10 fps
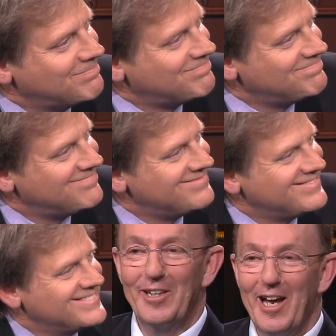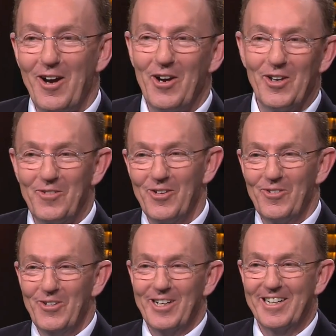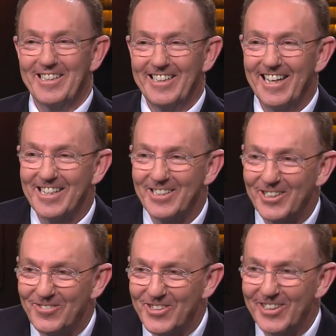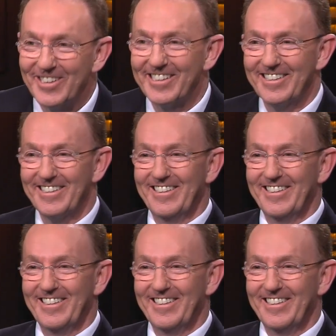You see, I don't think that argument works in that circumstance.